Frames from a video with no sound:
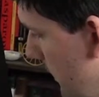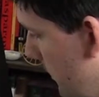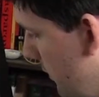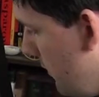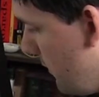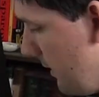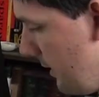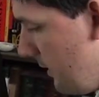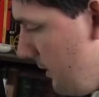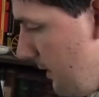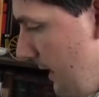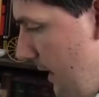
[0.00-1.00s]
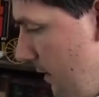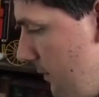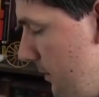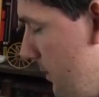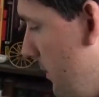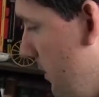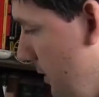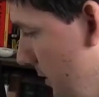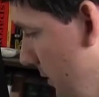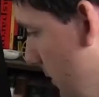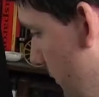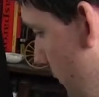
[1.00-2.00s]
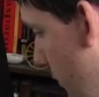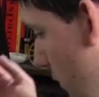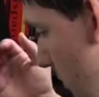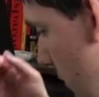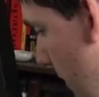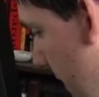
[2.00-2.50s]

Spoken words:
choose another encounter, roll more